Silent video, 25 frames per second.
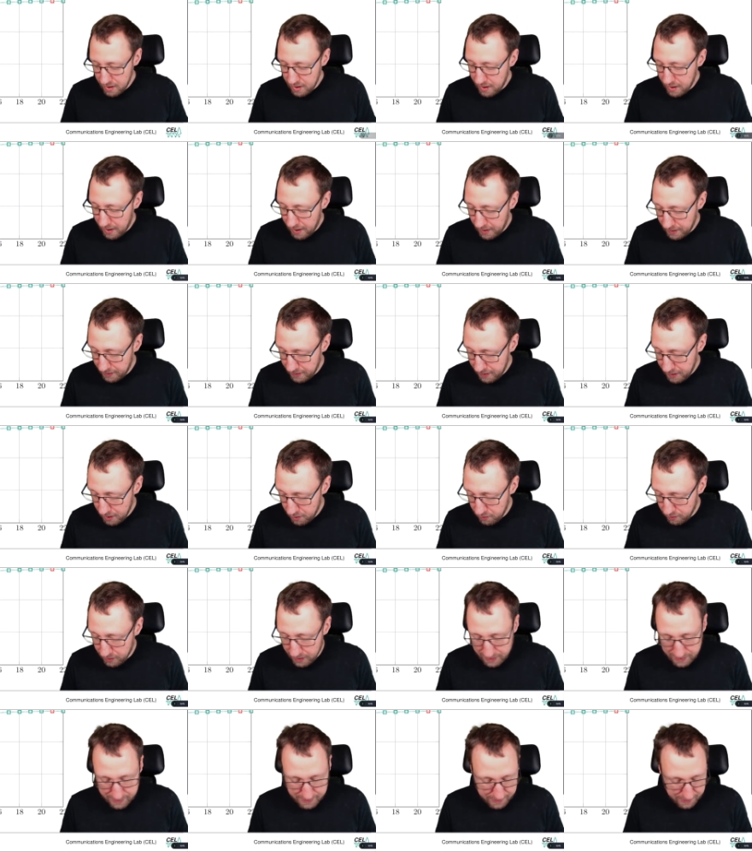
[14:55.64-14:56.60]
And here you
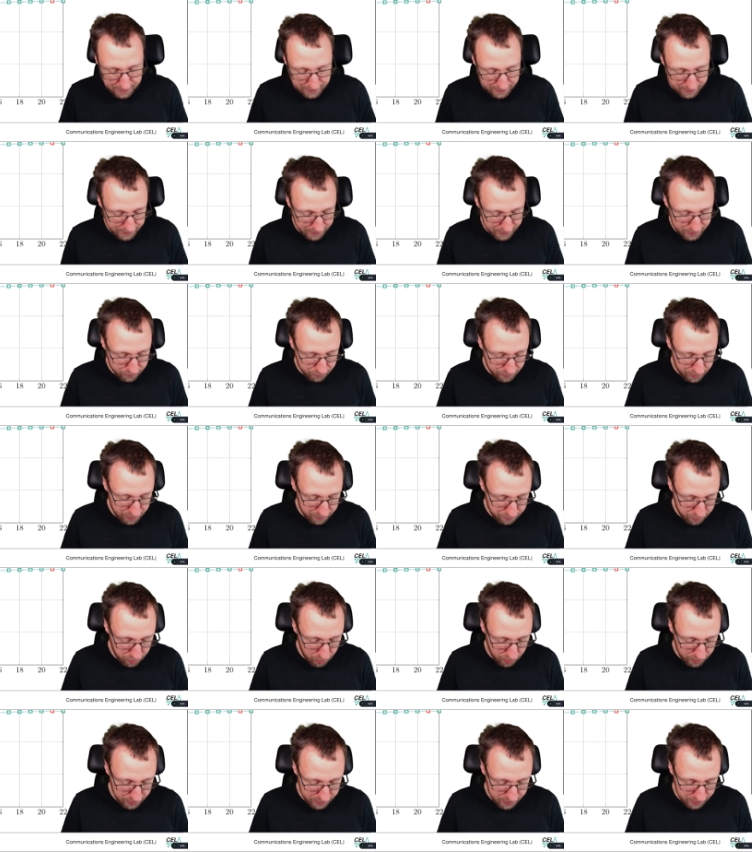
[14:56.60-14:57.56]
can see the discrete
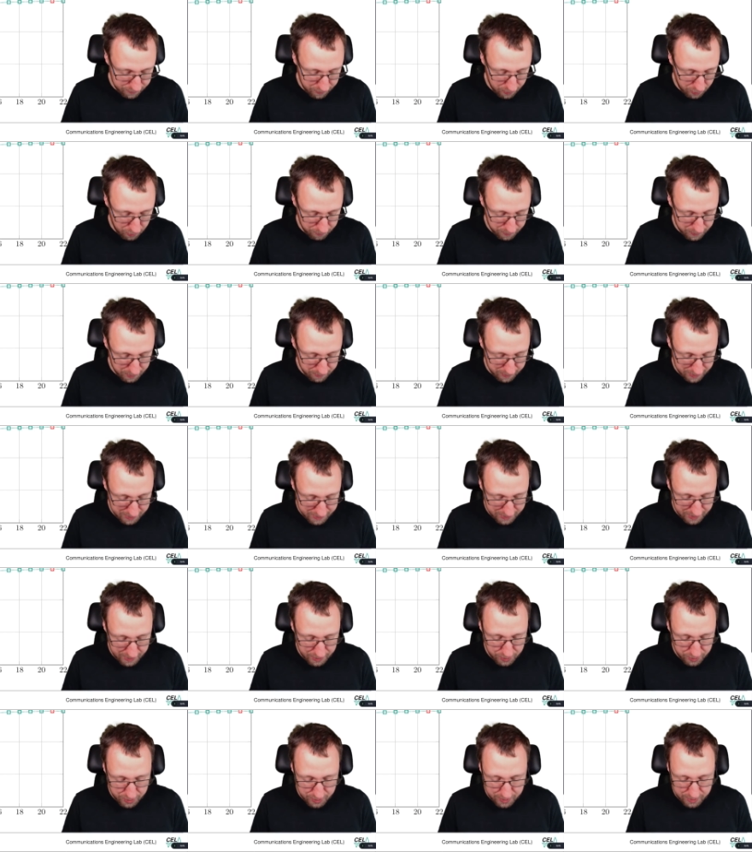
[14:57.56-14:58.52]
points of our
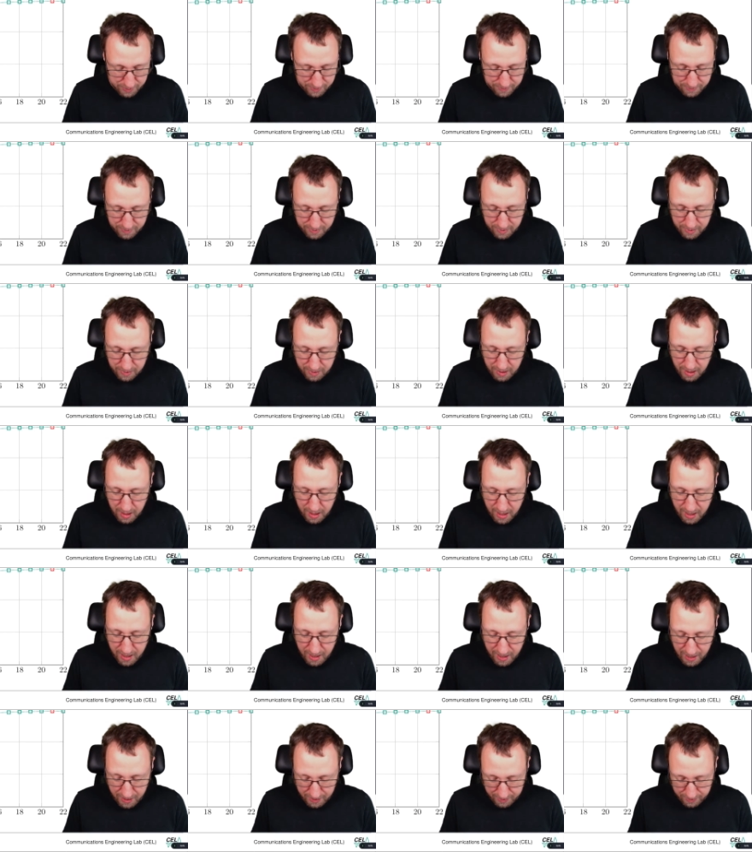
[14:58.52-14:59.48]
optimization.
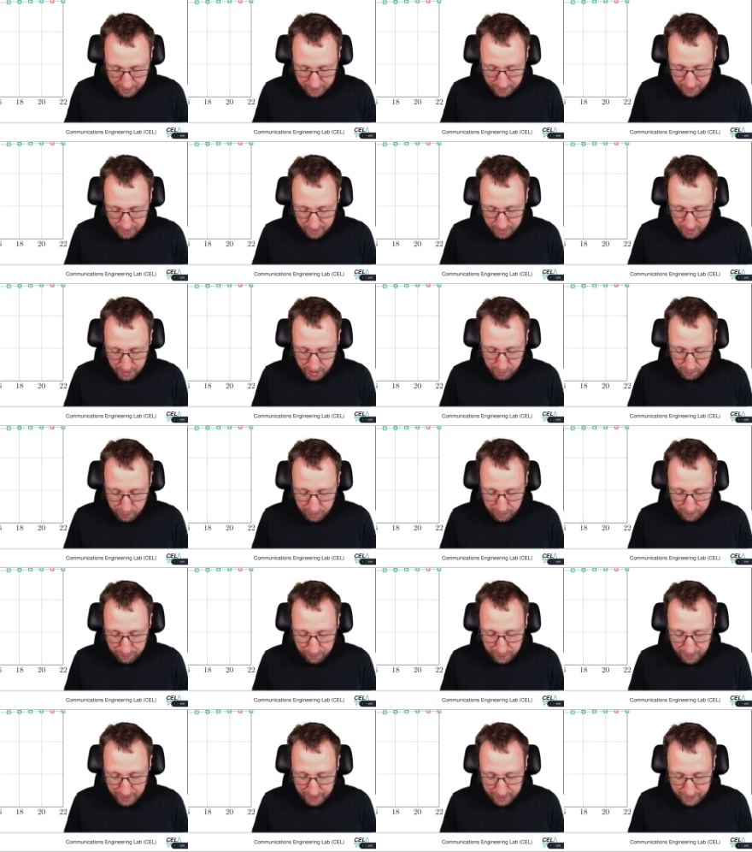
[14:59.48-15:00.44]
And you will
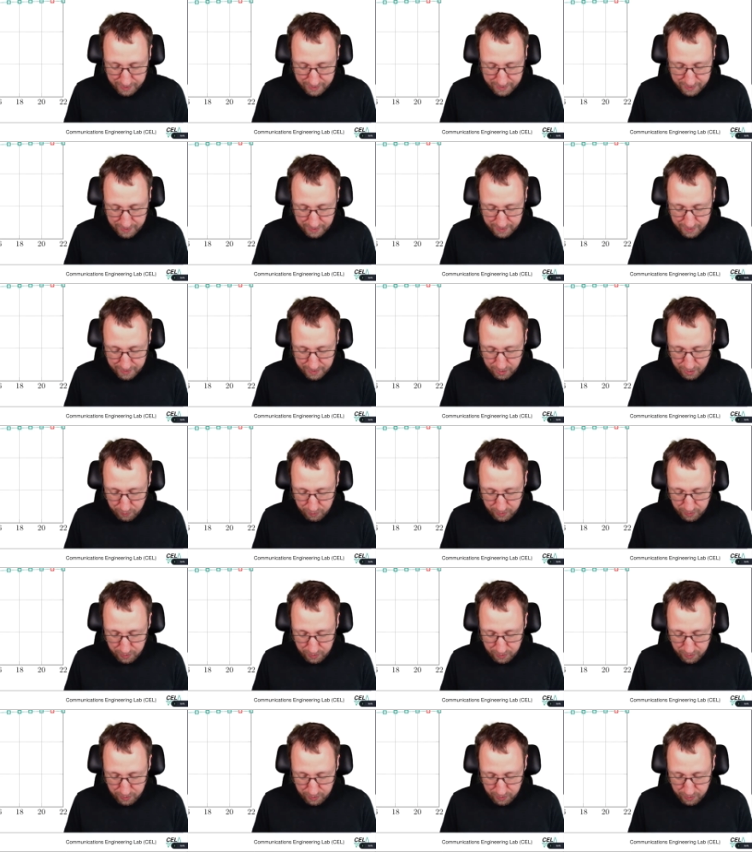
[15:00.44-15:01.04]
find that now we